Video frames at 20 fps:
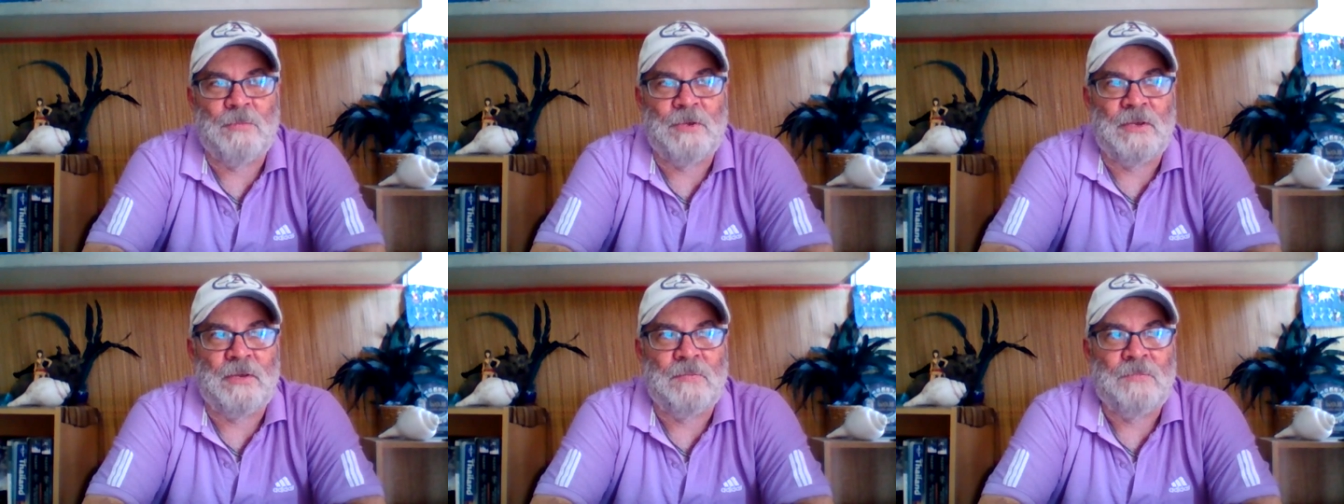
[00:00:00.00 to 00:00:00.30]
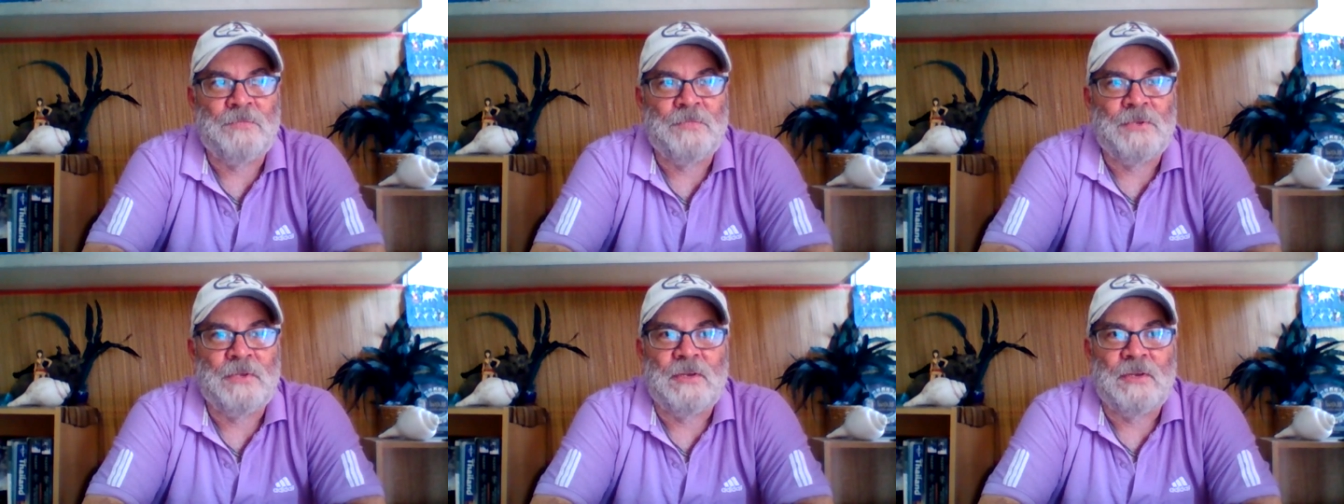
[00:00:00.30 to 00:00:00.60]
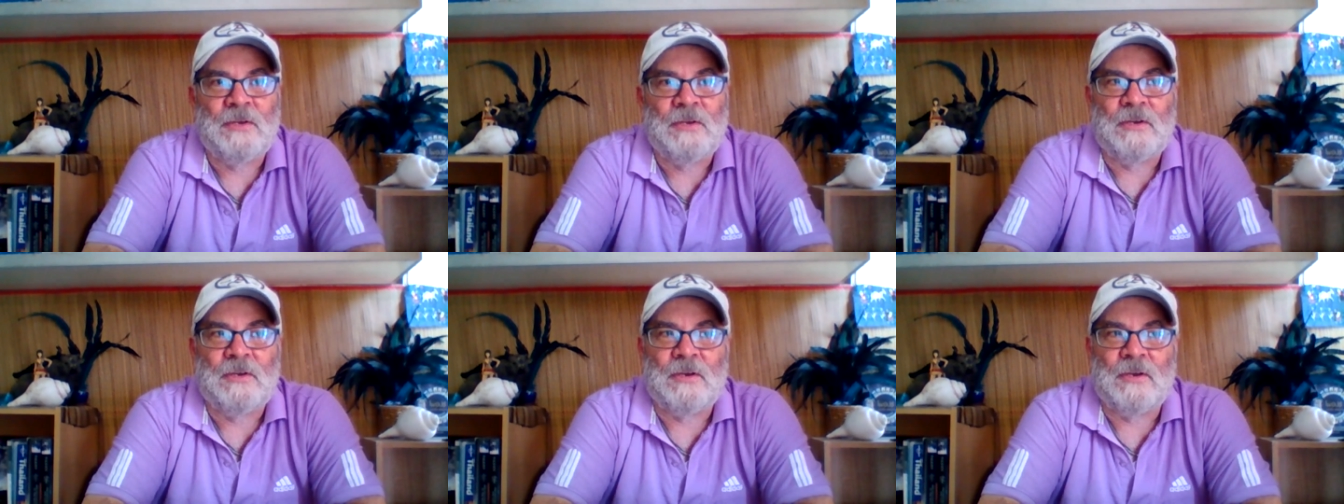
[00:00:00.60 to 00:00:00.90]
from me,
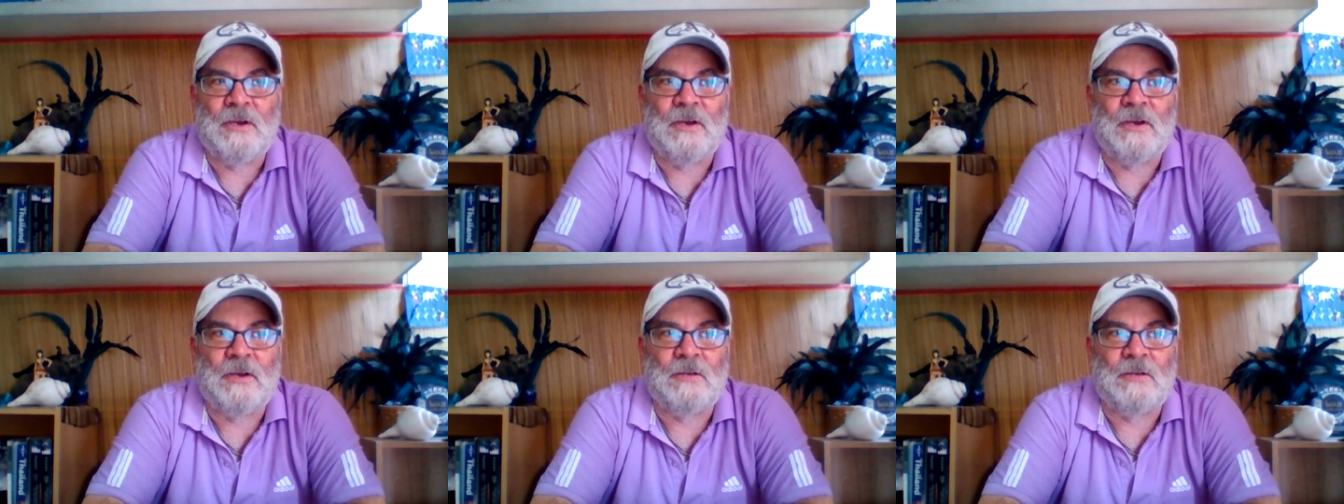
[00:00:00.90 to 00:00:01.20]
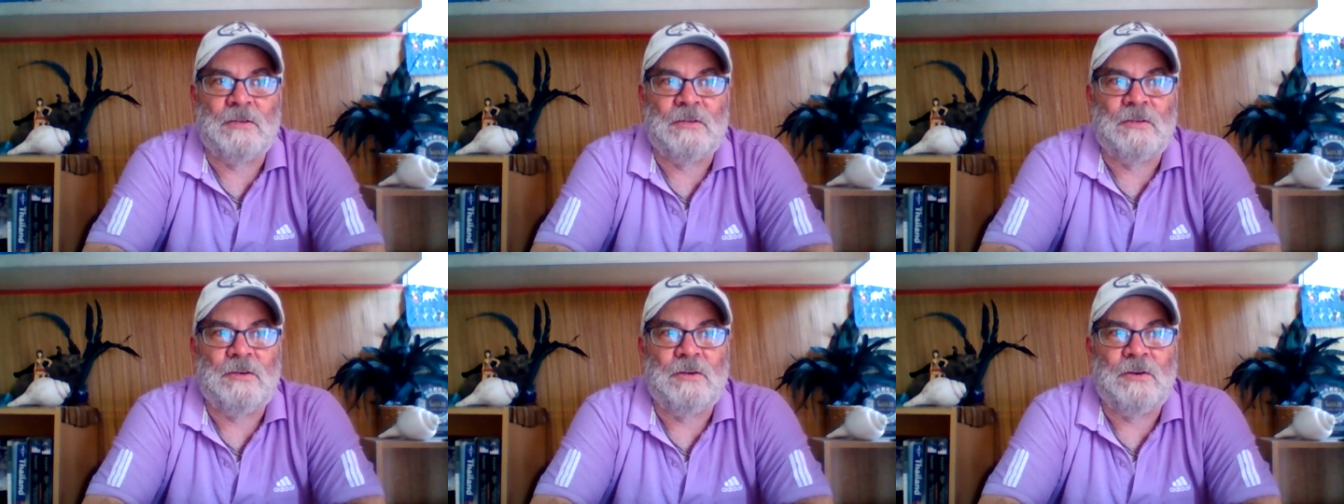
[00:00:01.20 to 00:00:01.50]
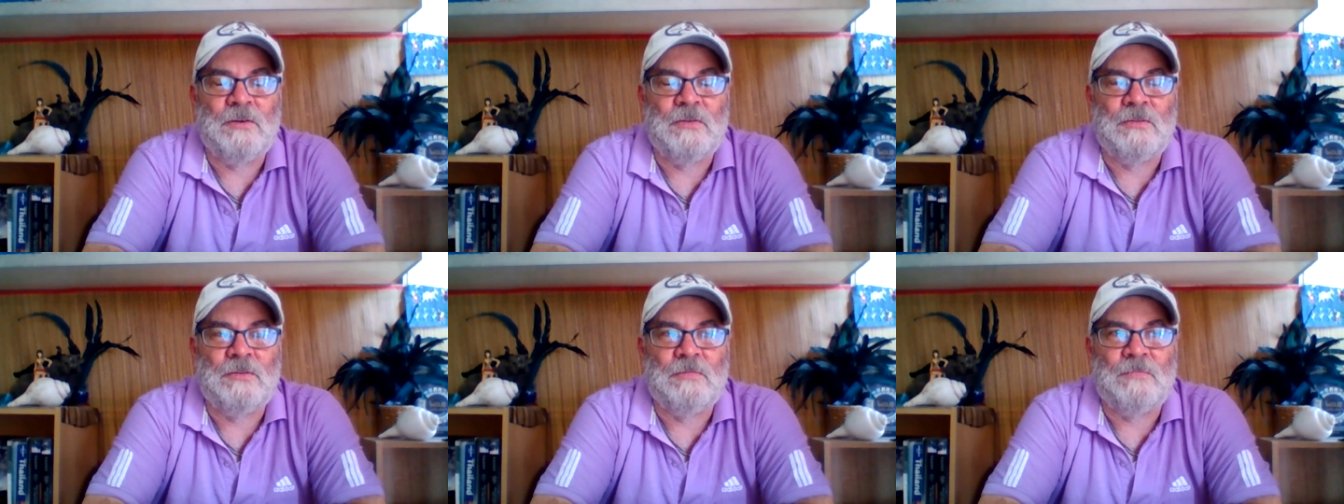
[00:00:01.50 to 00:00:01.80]
uh, you
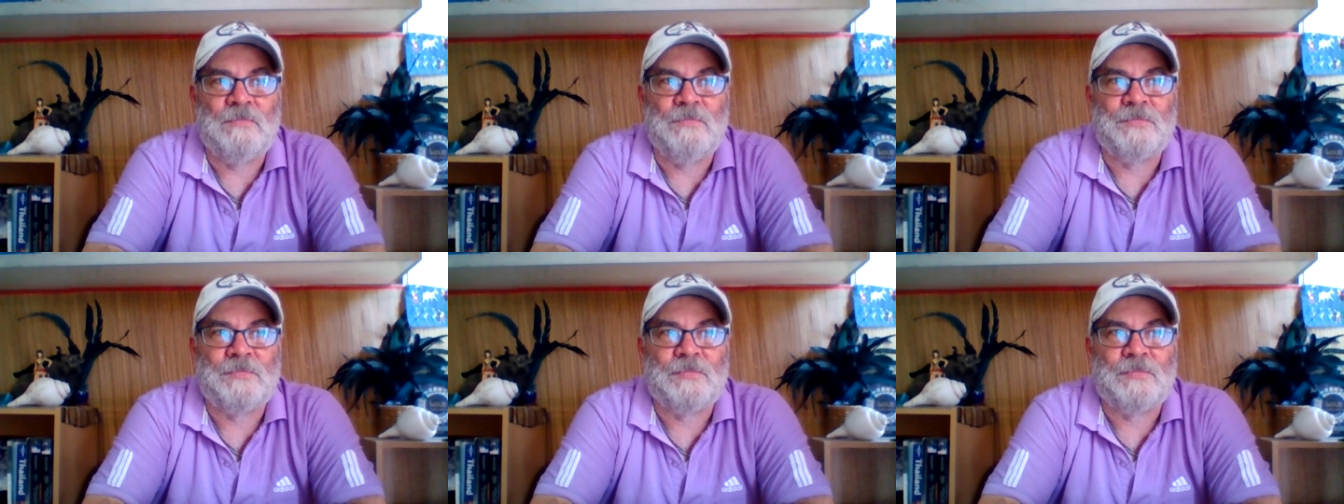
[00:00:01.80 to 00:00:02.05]
know,